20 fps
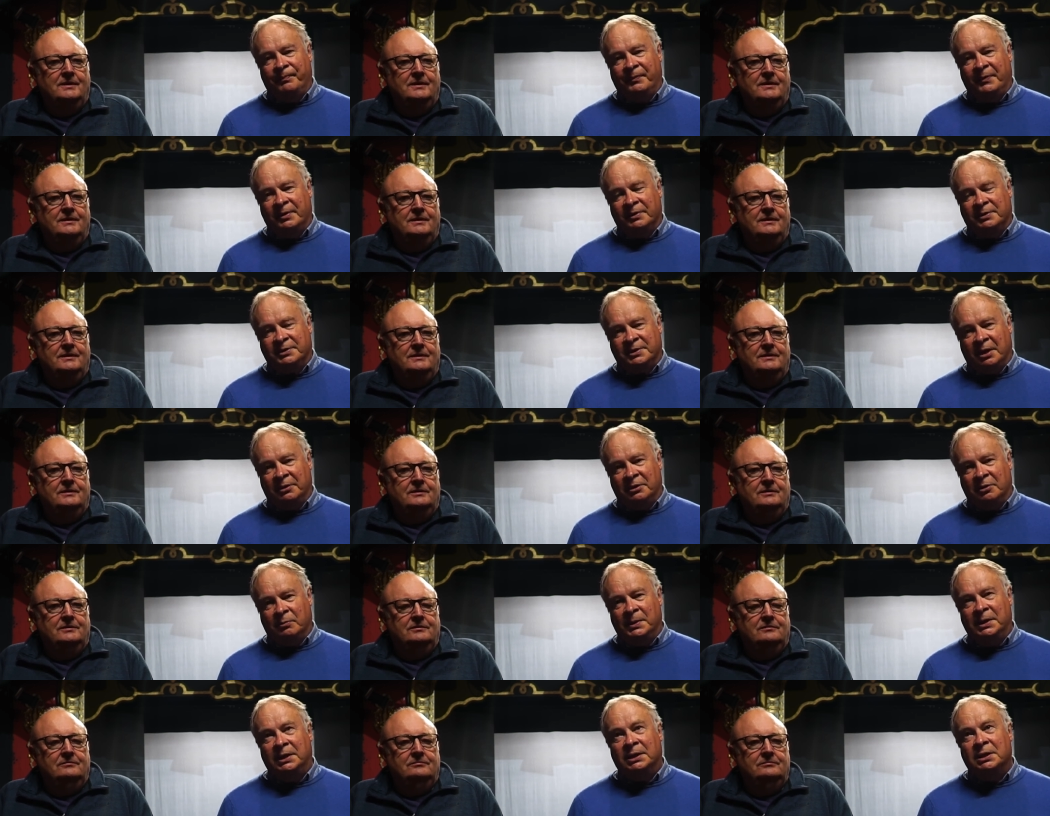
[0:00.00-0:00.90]
Speaker 1: so that
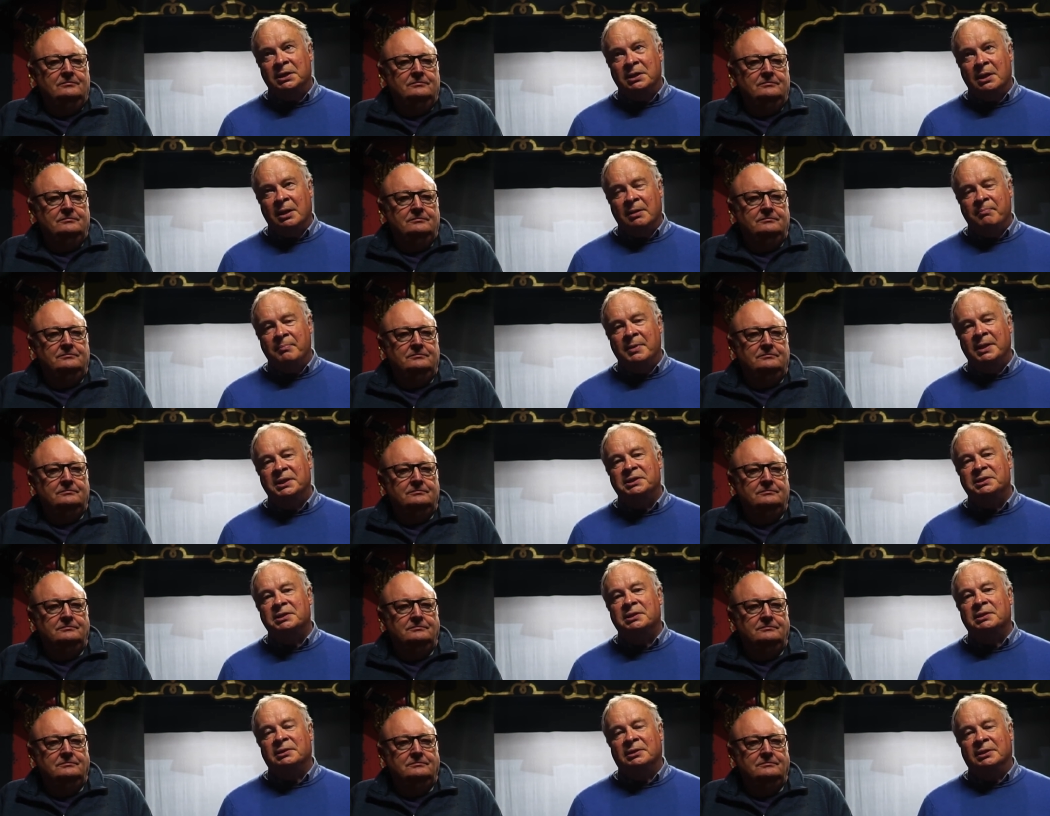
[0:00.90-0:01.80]
we can
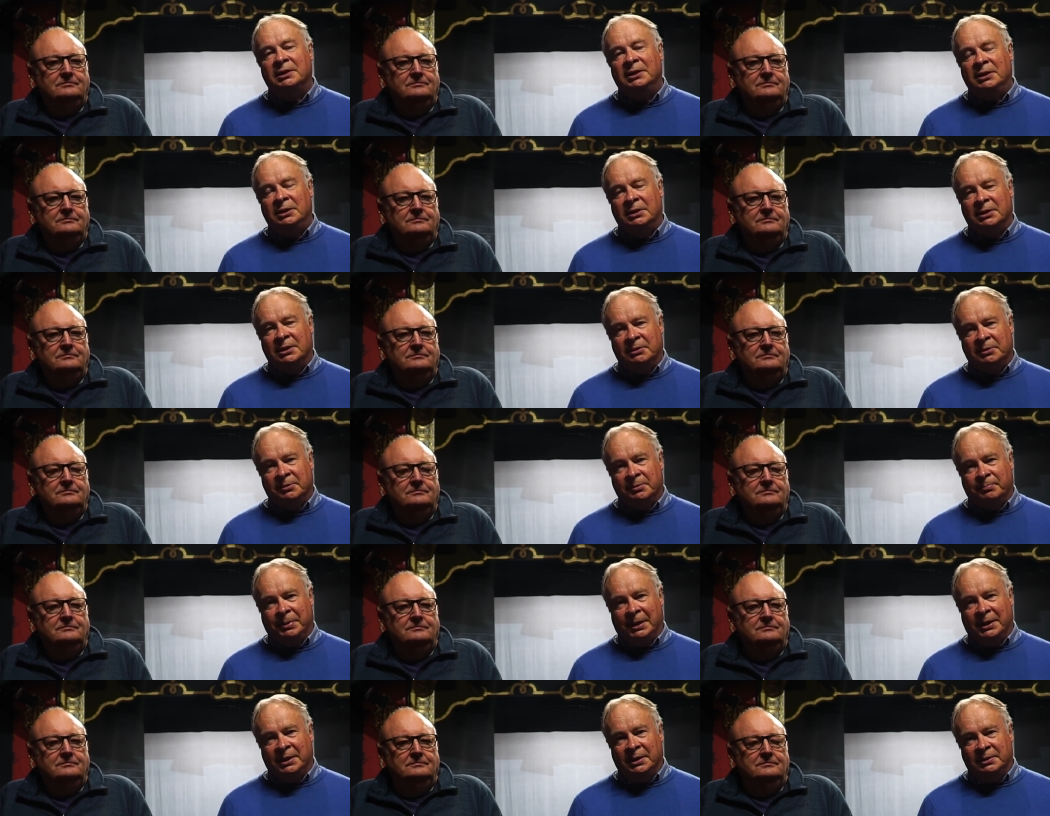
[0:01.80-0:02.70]
mist the
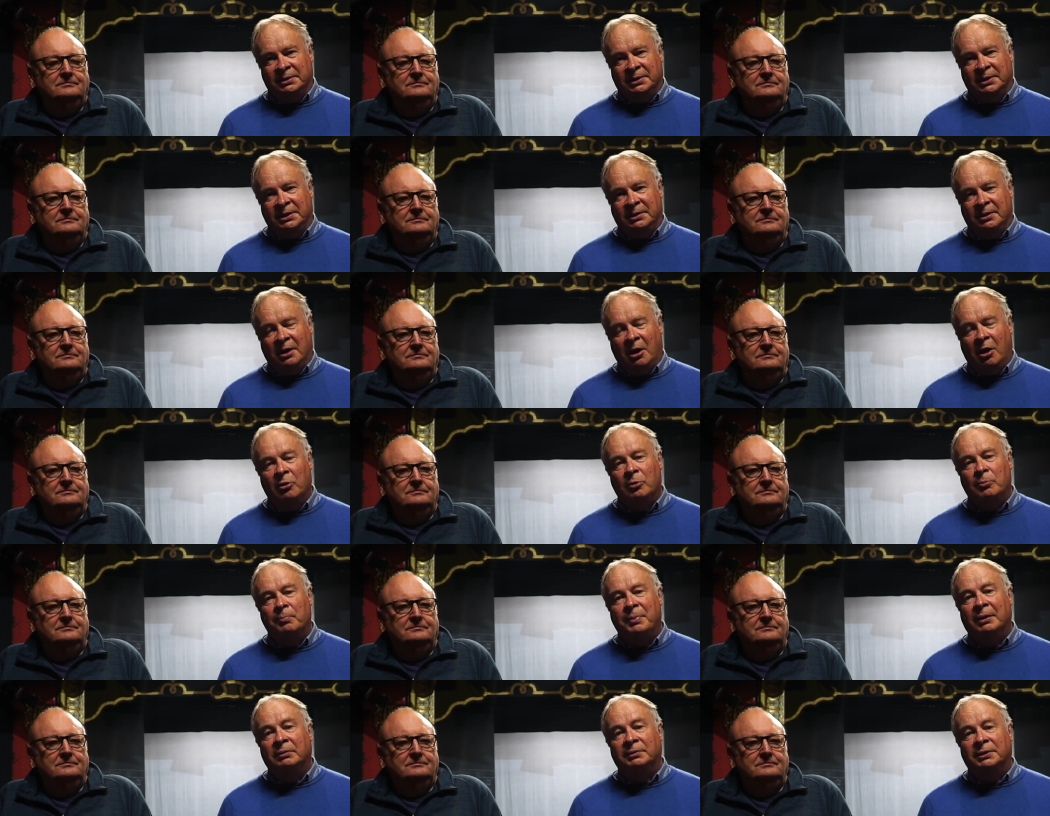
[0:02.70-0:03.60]
whole
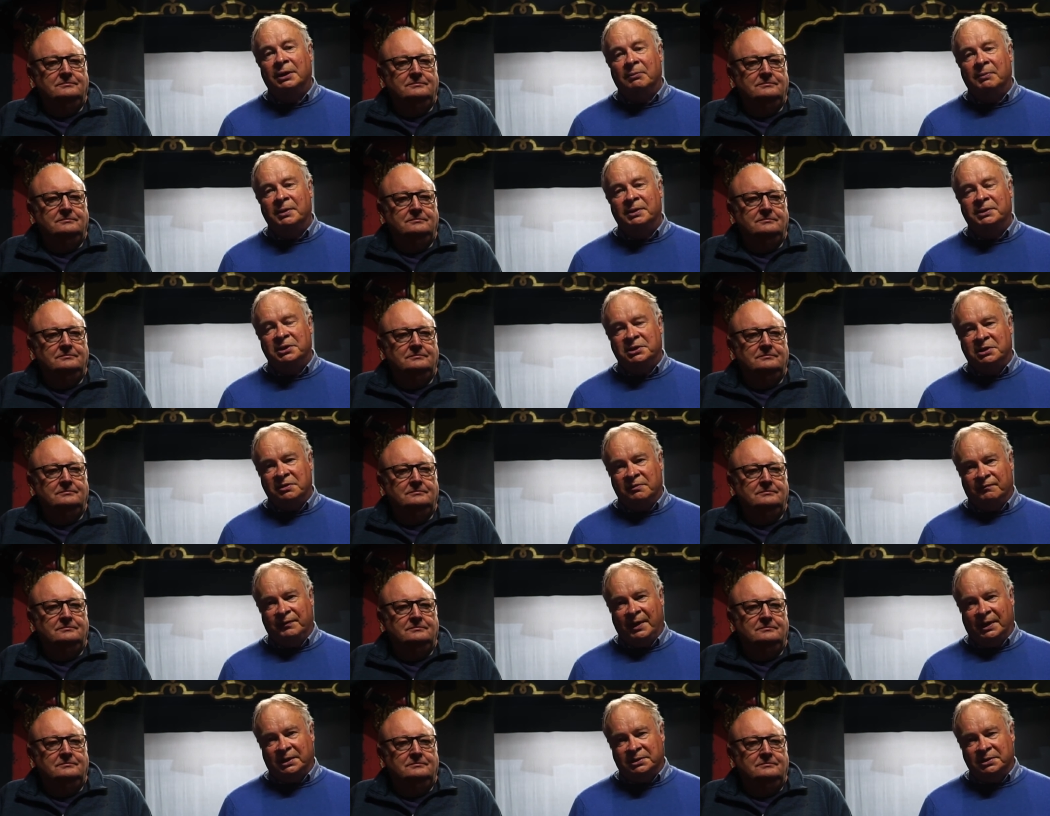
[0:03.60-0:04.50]
building with
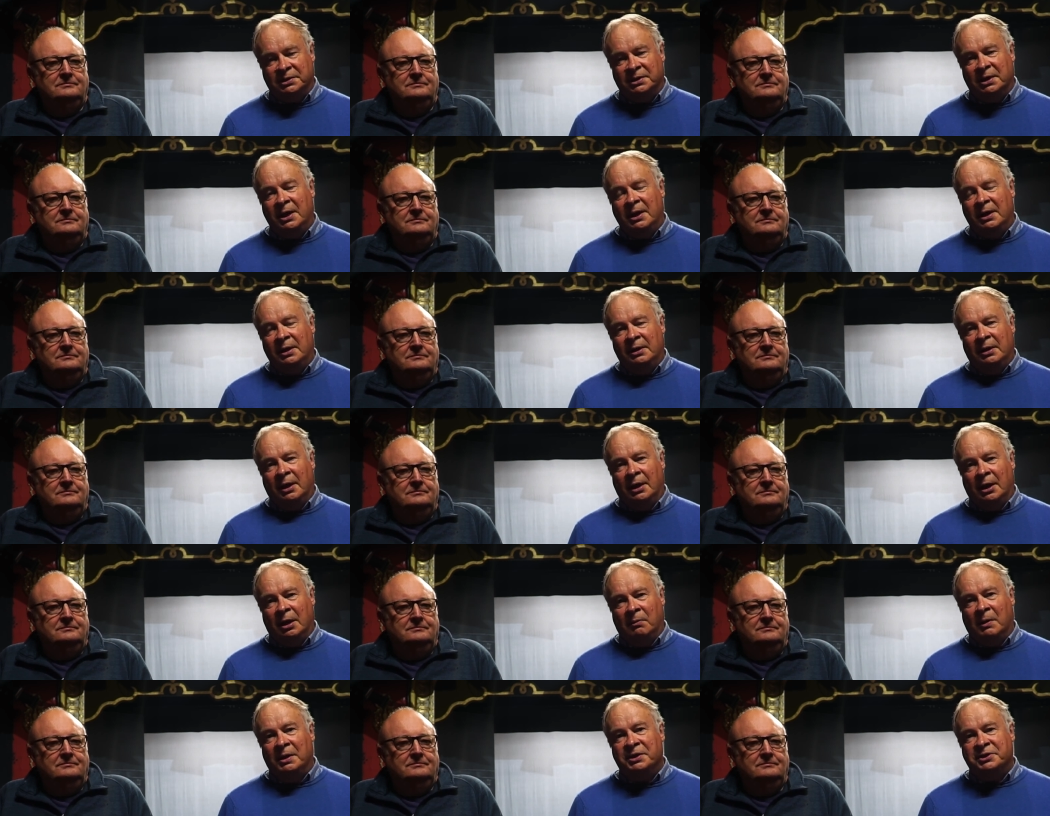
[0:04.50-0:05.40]
disinfectant
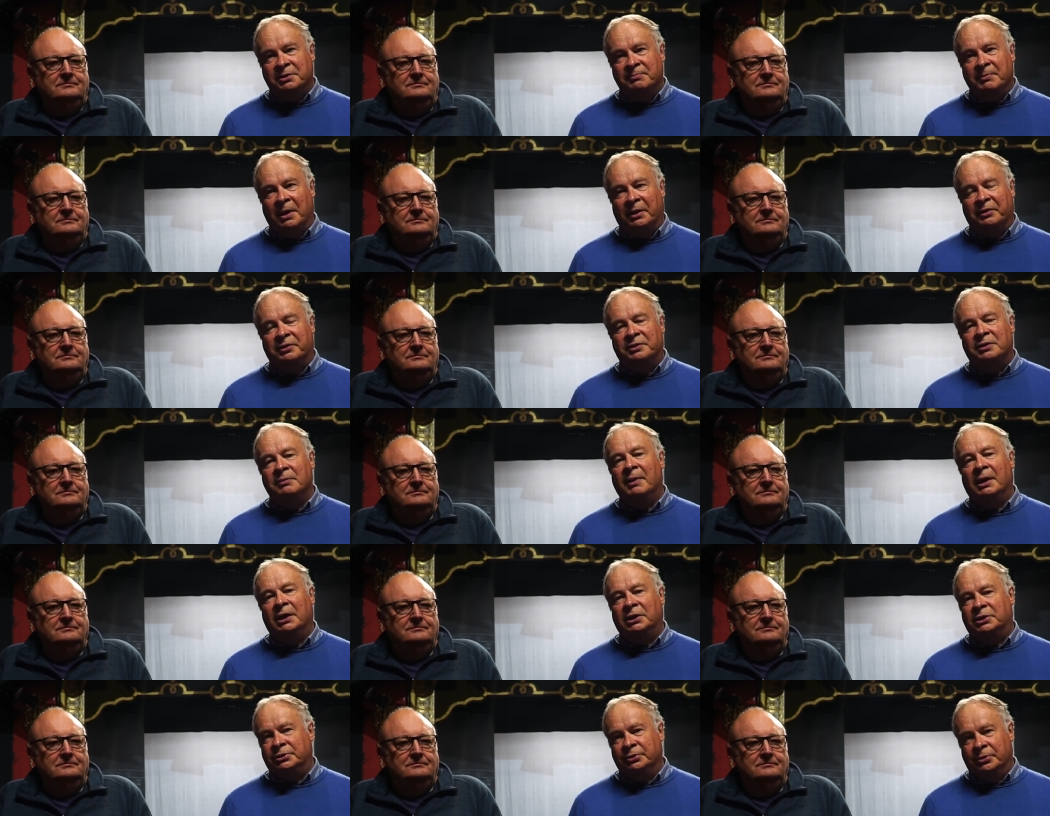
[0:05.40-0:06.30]
once a month to
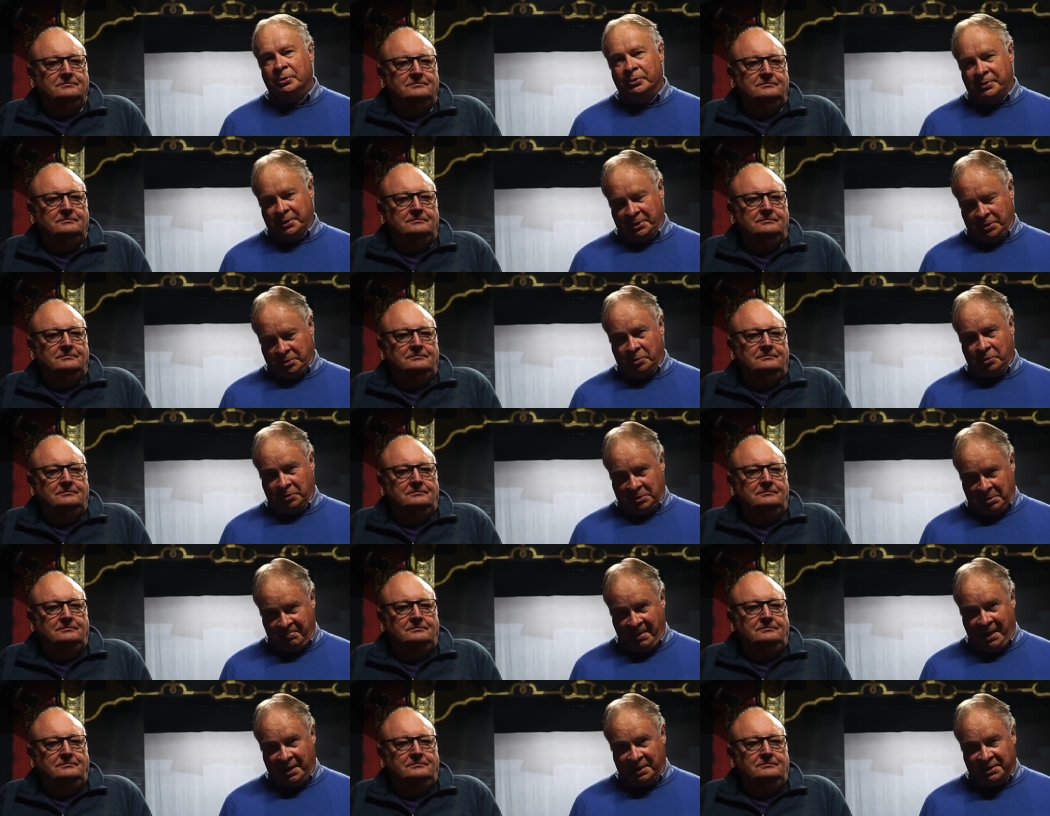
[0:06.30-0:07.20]
make sure that all the
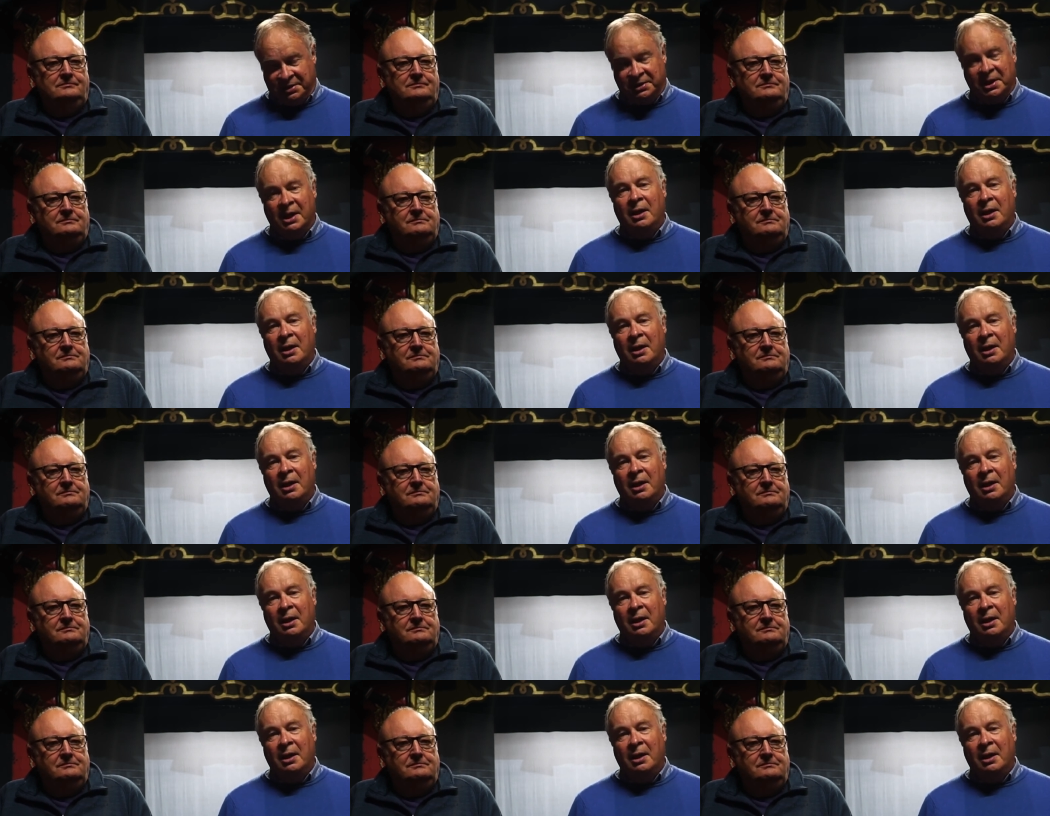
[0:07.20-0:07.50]
bugs